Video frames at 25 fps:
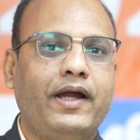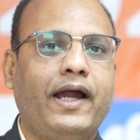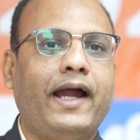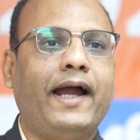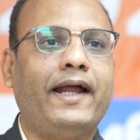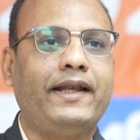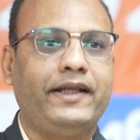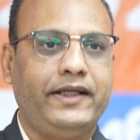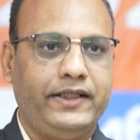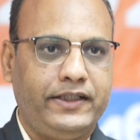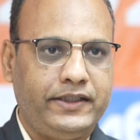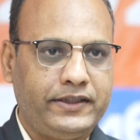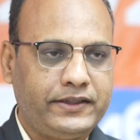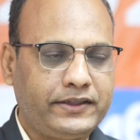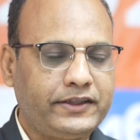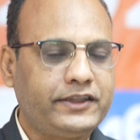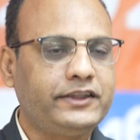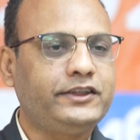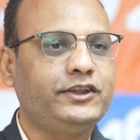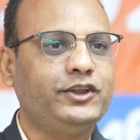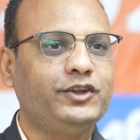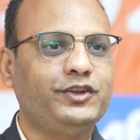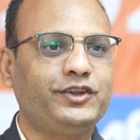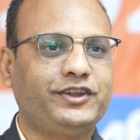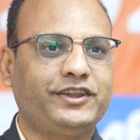an
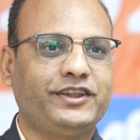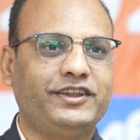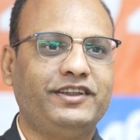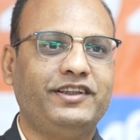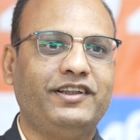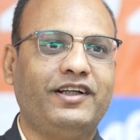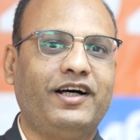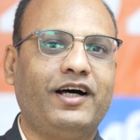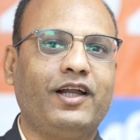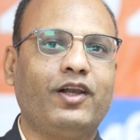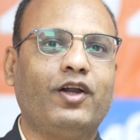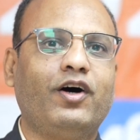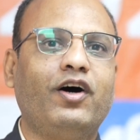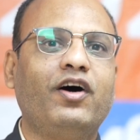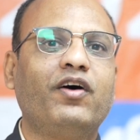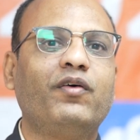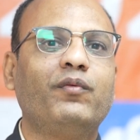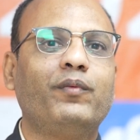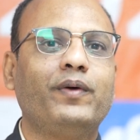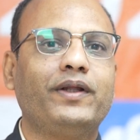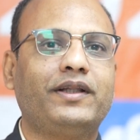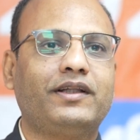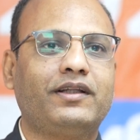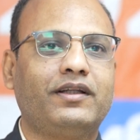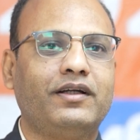institution along
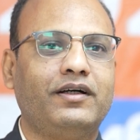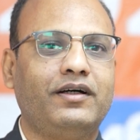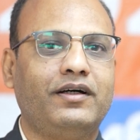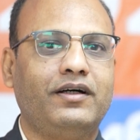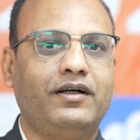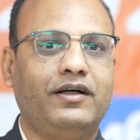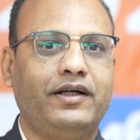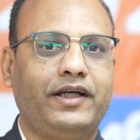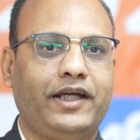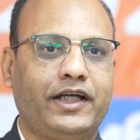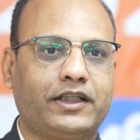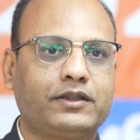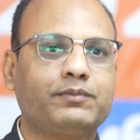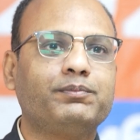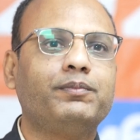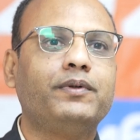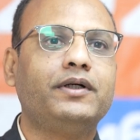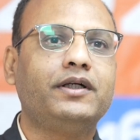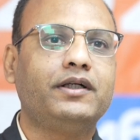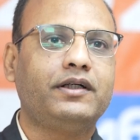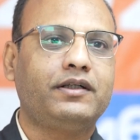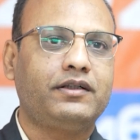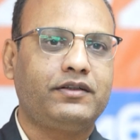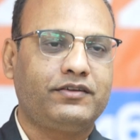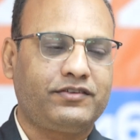with
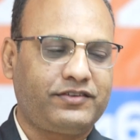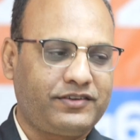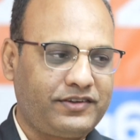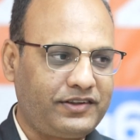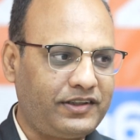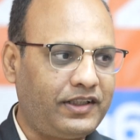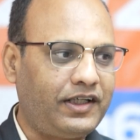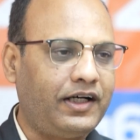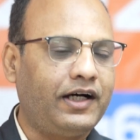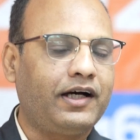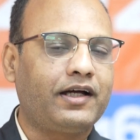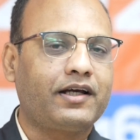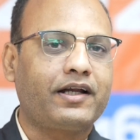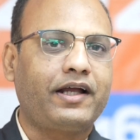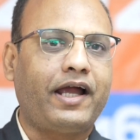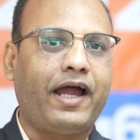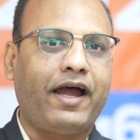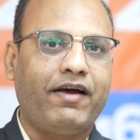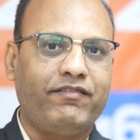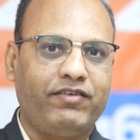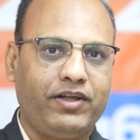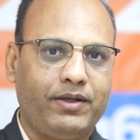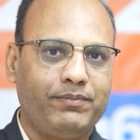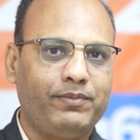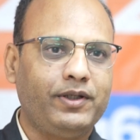experts are
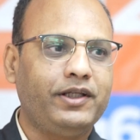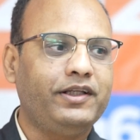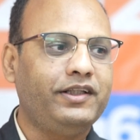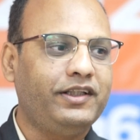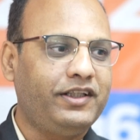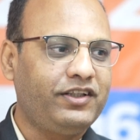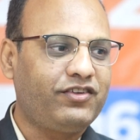available in